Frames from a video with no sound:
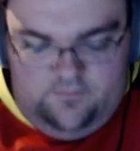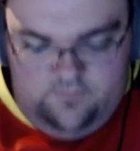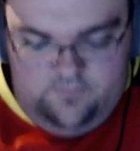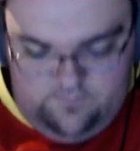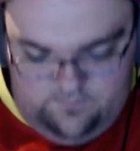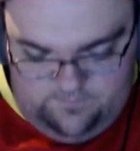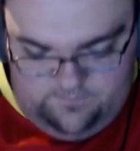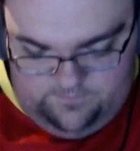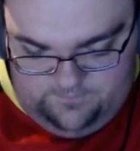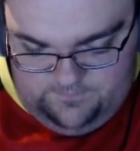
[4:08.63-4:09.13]

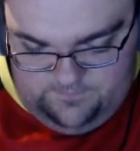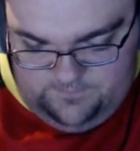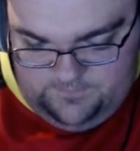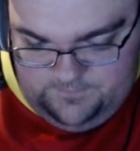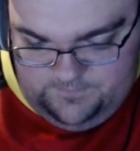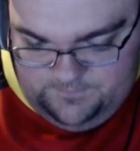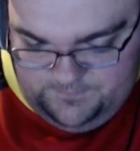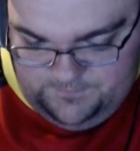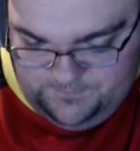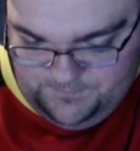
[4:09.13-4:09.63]
And
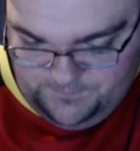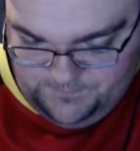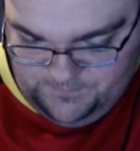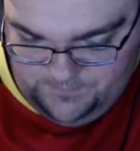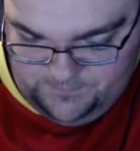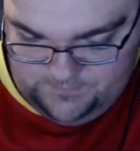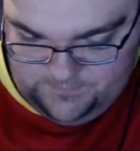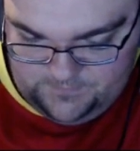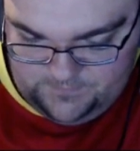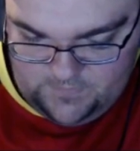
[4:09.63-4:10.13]

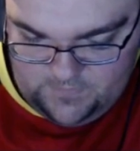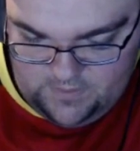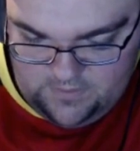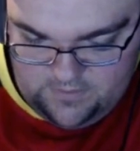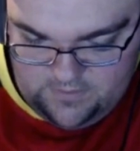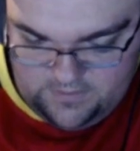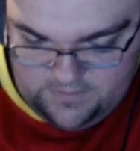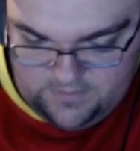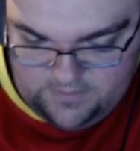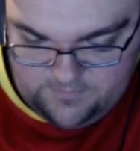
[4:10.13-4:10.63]

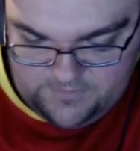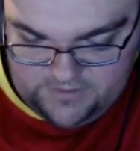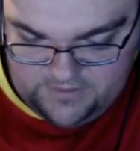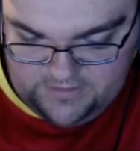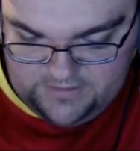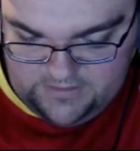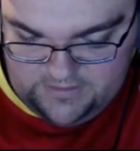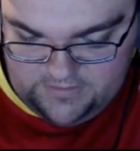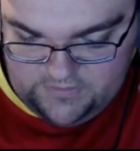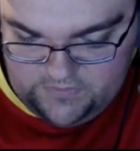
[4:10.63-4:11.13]
I'm going to
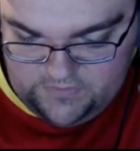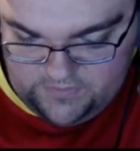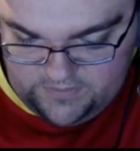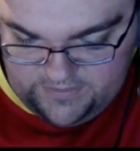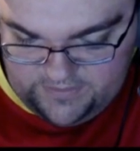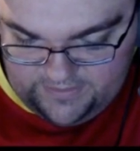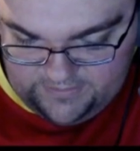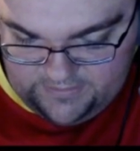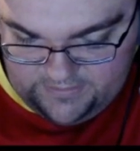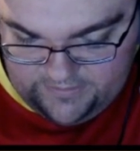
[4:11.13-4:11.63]
get into the
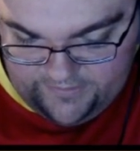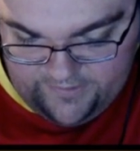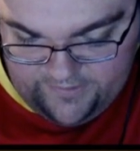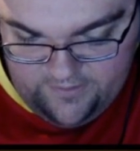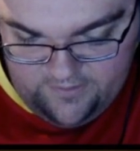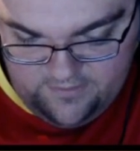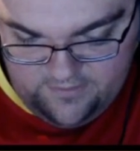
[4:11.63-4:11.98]
deck here.